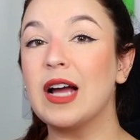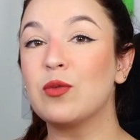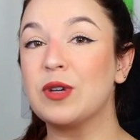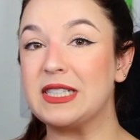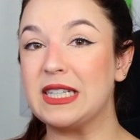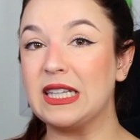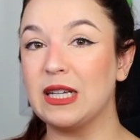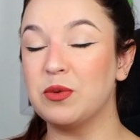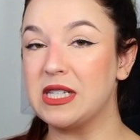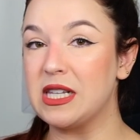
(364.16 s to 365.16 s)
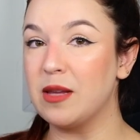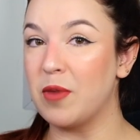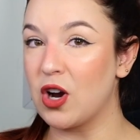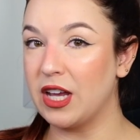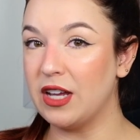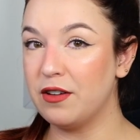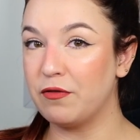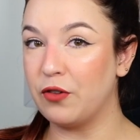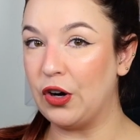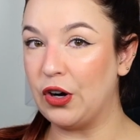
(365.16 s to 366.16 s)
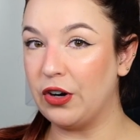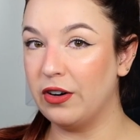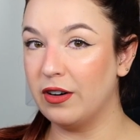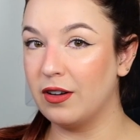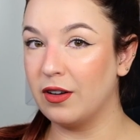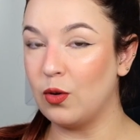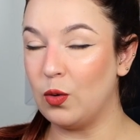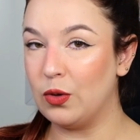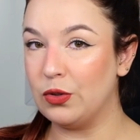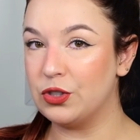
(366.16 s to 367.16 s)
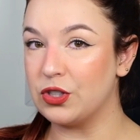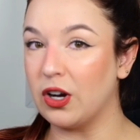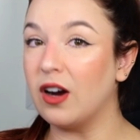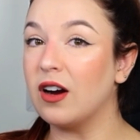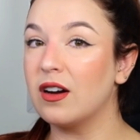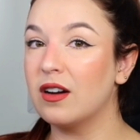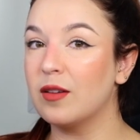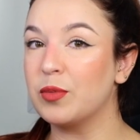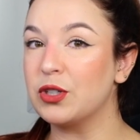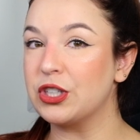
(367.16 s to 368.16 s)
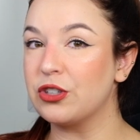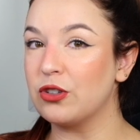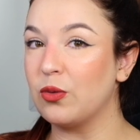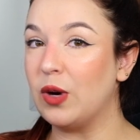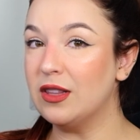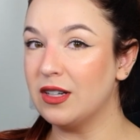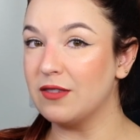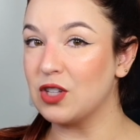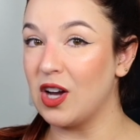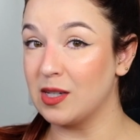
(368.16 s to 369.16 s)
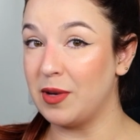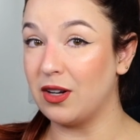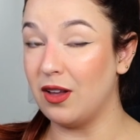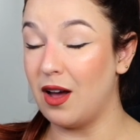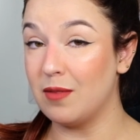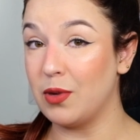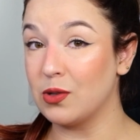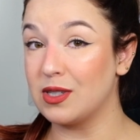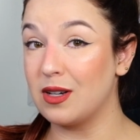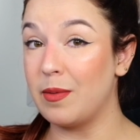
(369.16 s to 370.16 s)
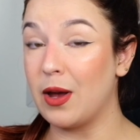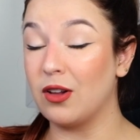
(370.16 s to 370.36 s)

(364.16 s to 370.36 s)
recently was in the market for a gold star, a particular one that I've talked about a lot and posted about a